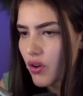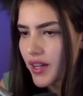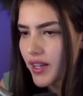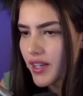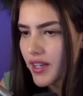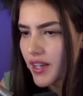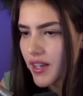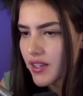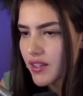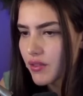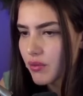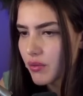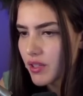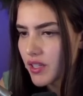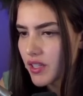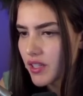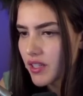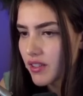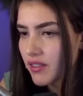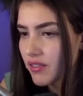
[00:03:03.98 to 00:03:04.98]
I guess
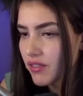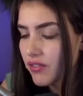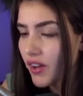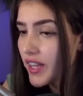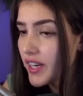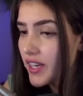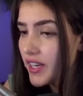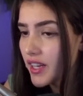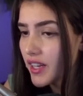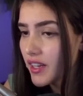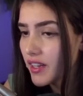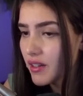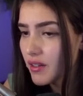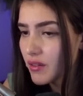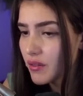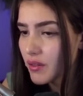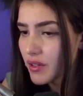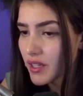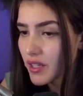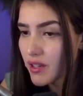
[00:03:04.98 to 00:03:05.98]
we can fight
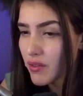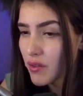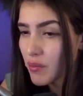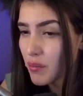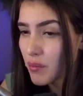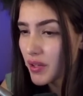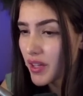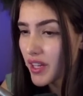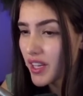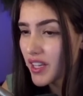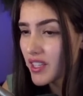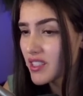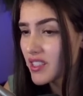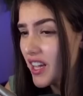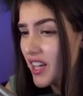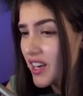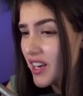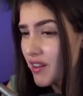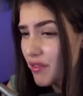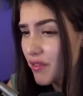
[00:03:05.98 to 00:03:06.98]
it. We can even play
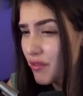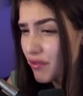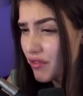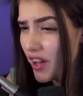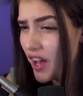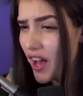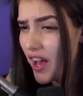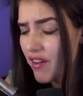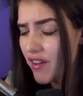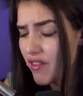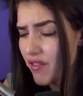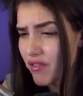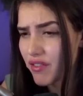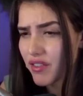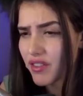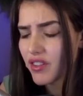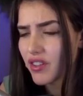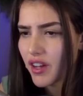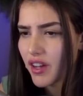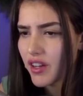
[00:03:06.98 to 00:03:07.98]
knight f5.
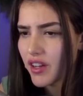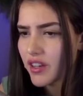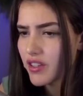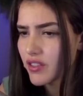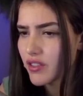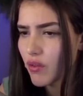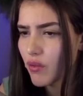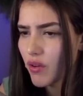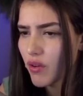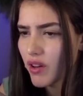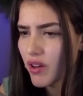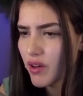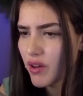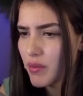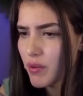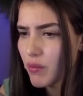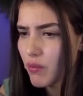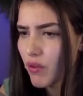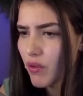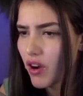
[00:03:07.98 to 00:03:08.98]
I just don't want to
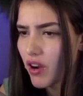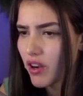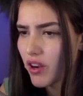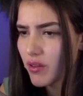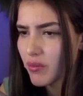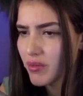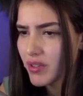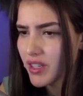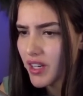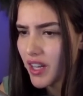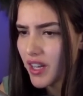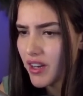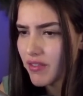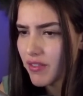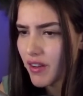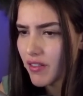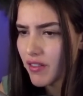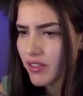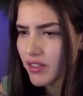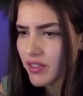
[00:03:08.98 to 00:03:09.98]
be wrong, but knight
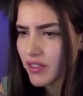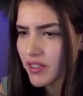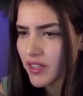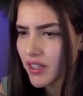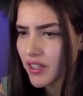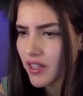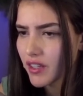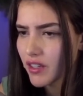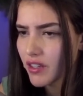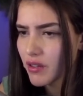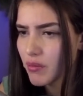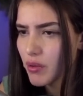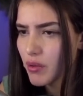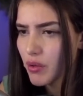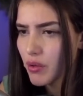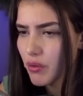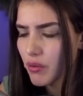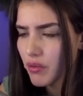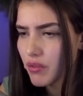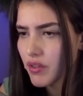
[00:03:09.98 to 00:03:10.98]
f5 looks like a good
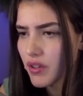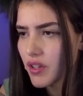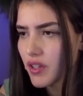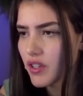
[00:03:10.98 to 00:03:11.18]
move.